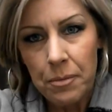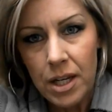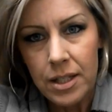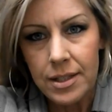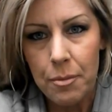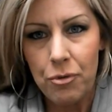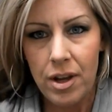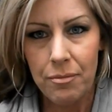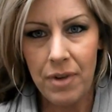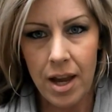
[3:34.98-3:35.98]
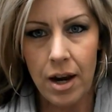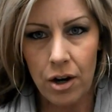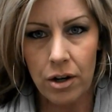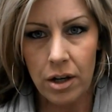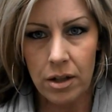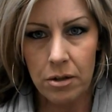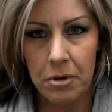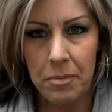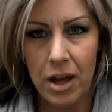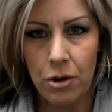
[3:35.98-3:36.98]
separate my hair a little
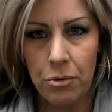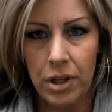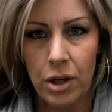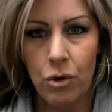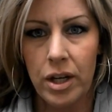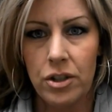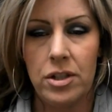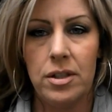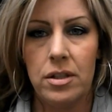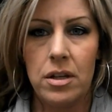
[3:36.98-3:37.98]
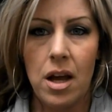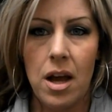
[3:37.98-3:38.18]
bit better really quick. Just